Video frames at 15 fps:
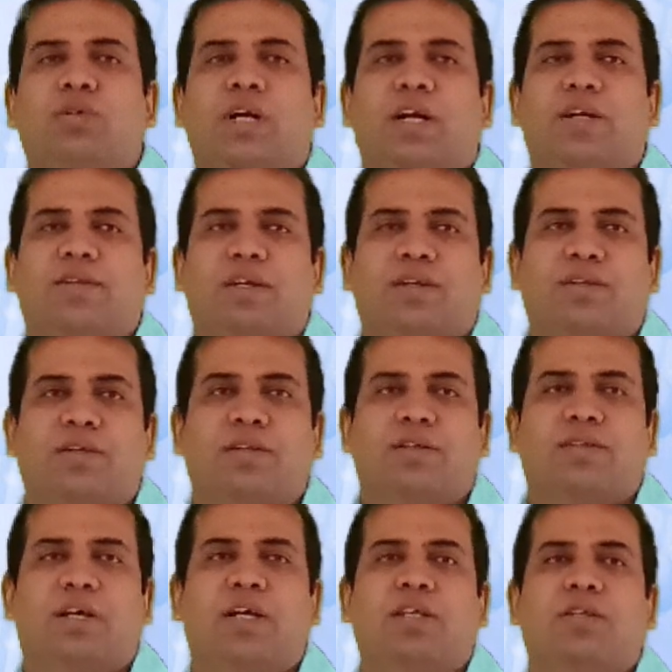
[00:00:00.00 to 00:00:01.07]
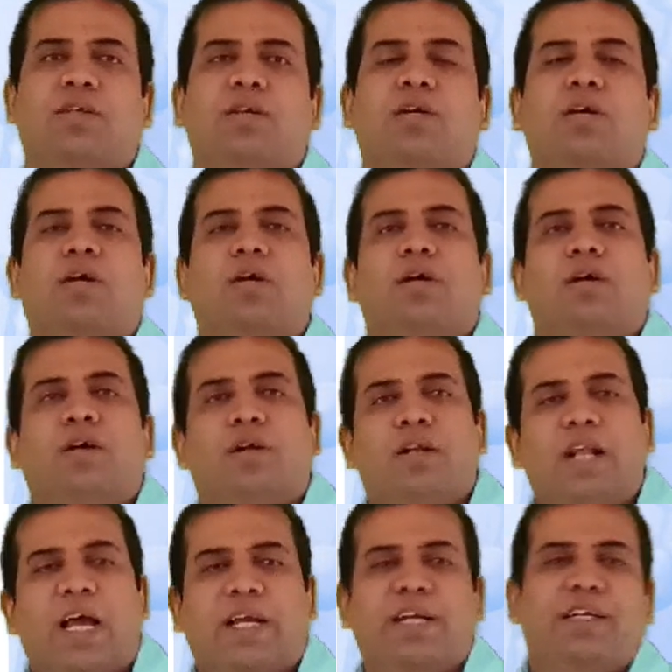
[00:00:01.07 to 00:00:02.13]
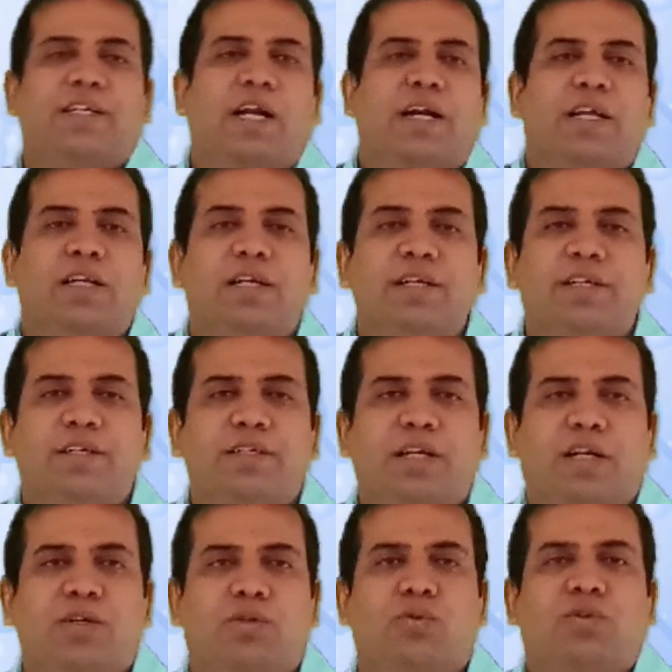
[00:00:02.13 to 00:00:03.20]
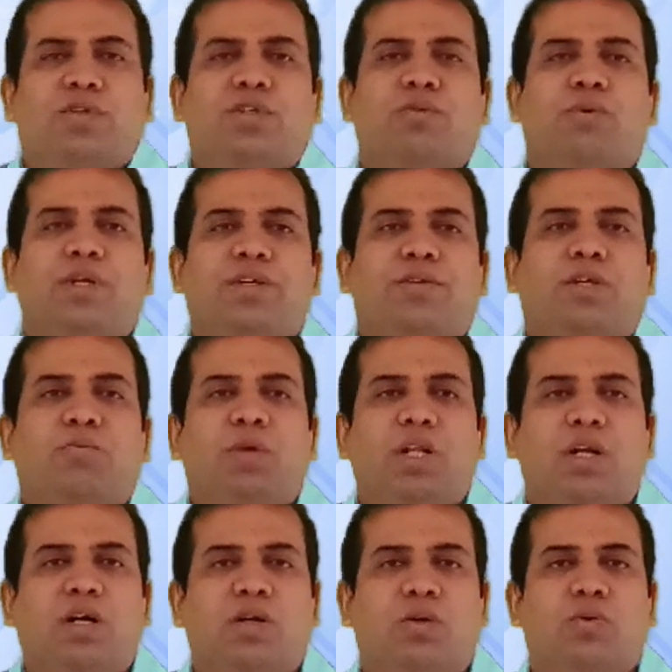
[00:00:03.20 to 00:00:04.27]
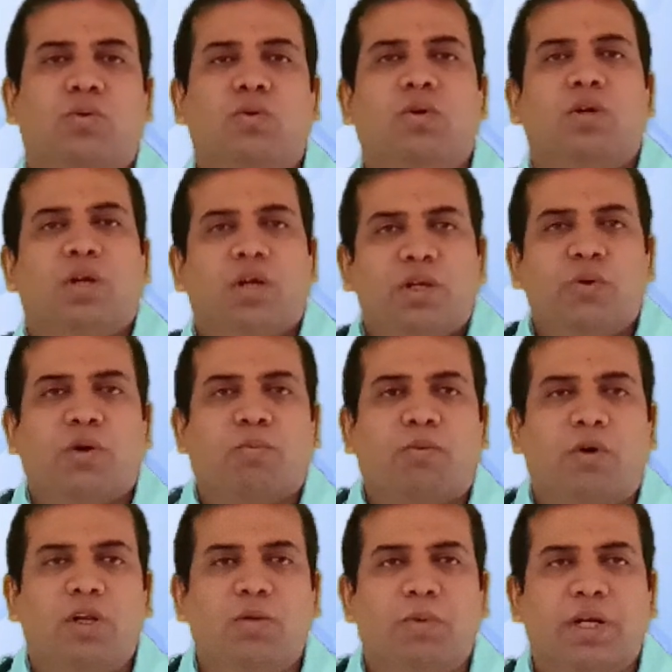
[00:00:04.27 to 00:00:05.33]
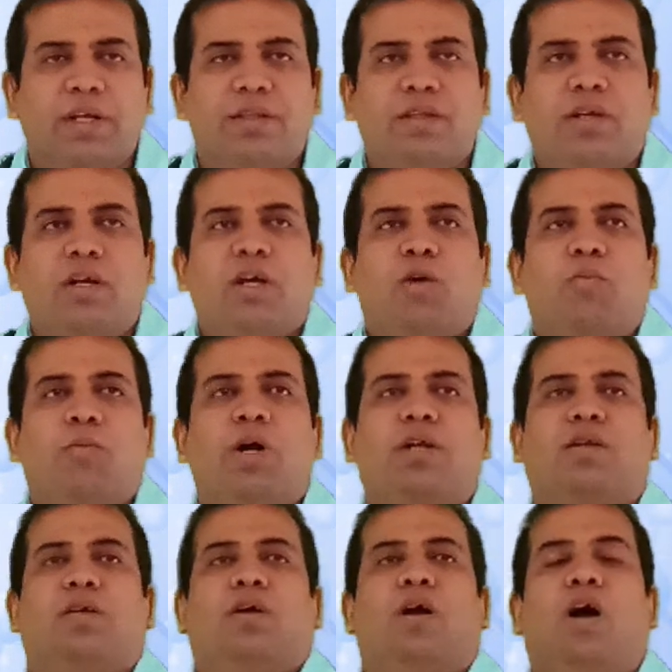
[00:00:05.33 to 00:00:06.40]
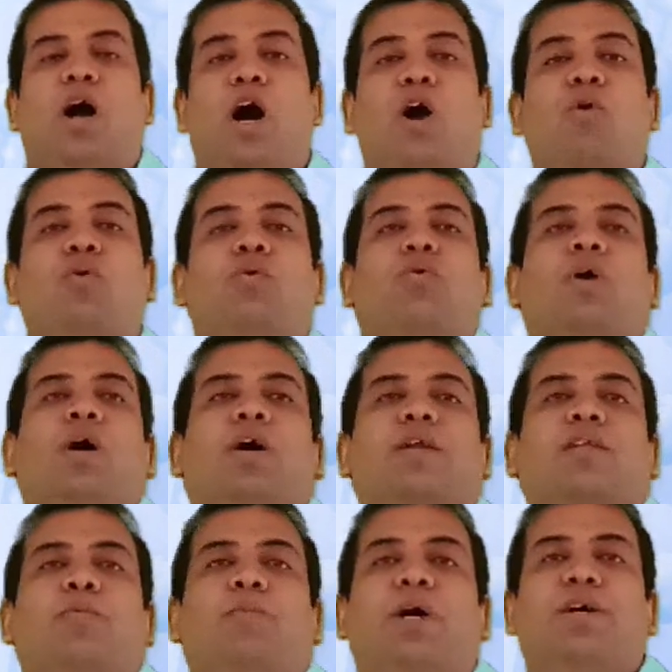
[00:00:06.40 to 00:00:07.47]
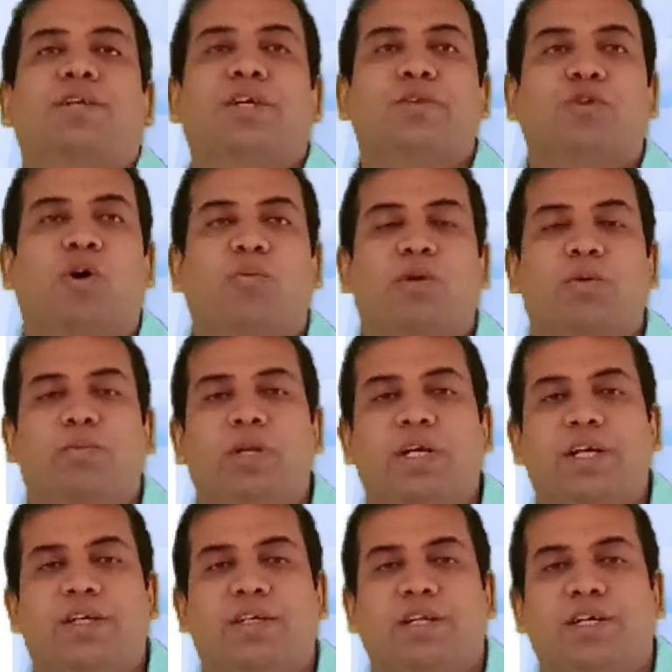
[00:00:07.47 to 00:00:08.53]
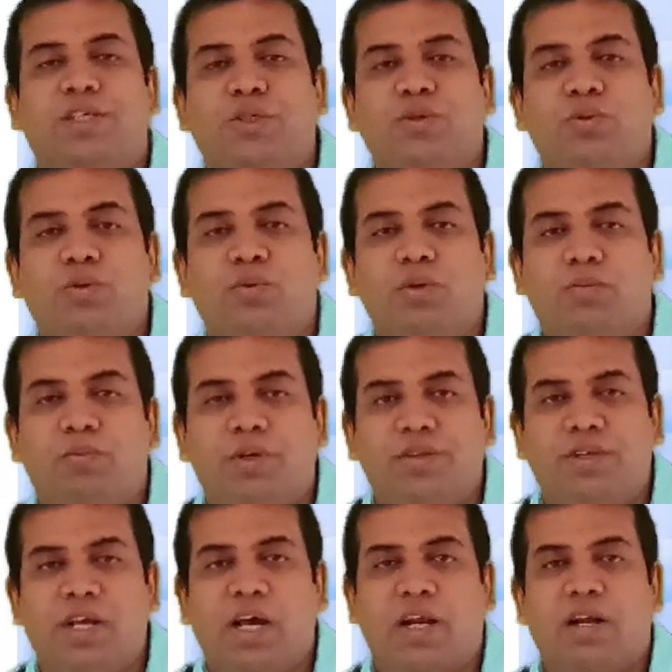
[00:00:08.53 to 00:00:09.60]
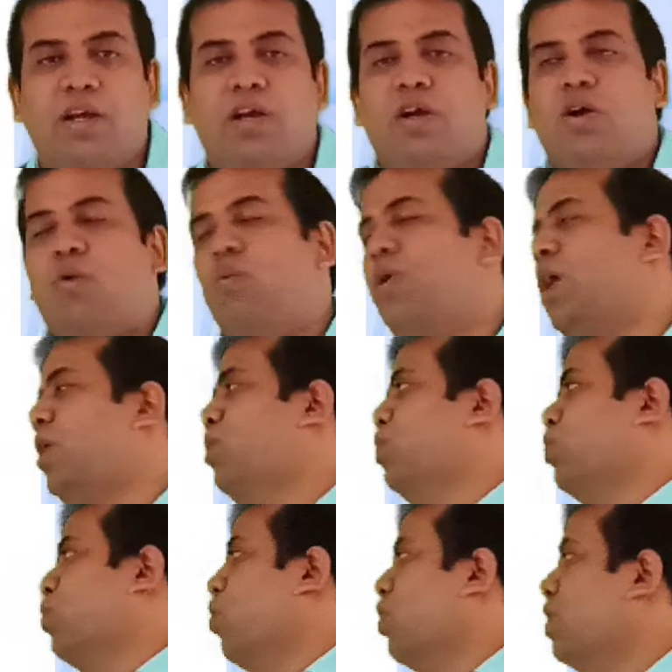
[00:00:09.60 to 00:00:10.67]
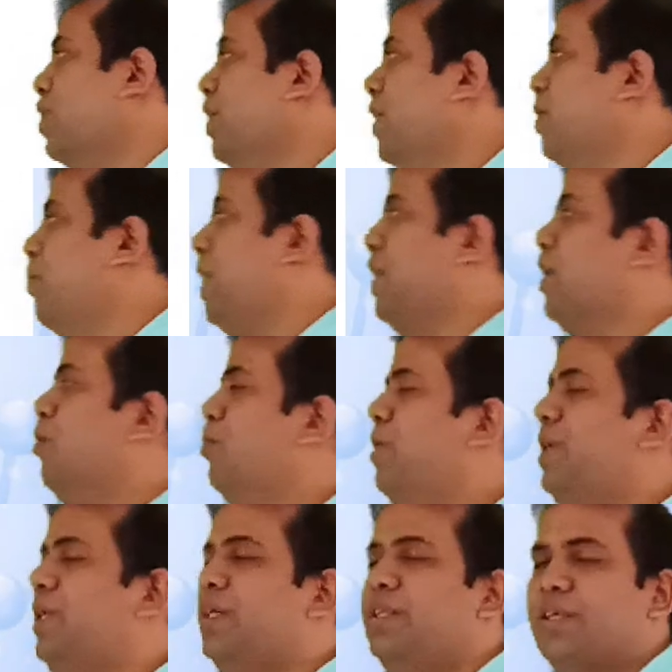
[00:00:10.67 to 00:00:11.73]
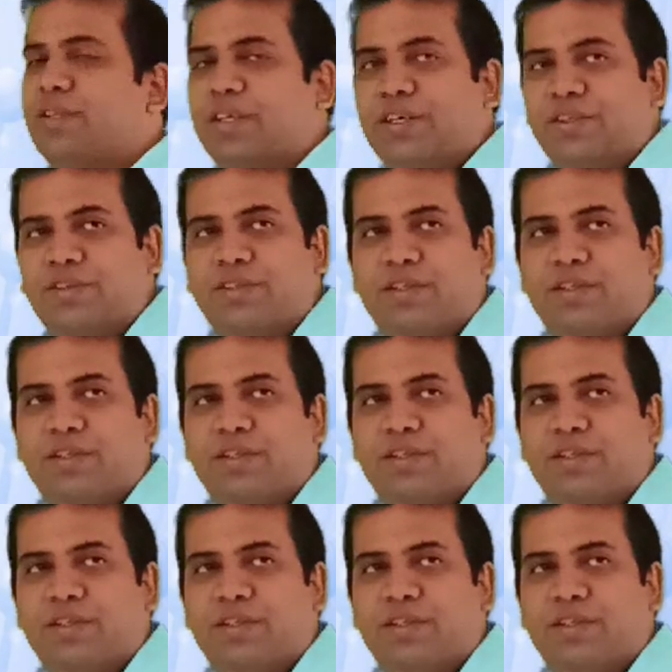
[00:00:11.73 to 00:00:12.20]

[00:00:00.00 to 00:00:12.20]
strands are synthesized, lagging strand and leading strand. This is very similar to your polymerase, but how are the functions of replication achieved with PCR? We have to correlate by comparing the things.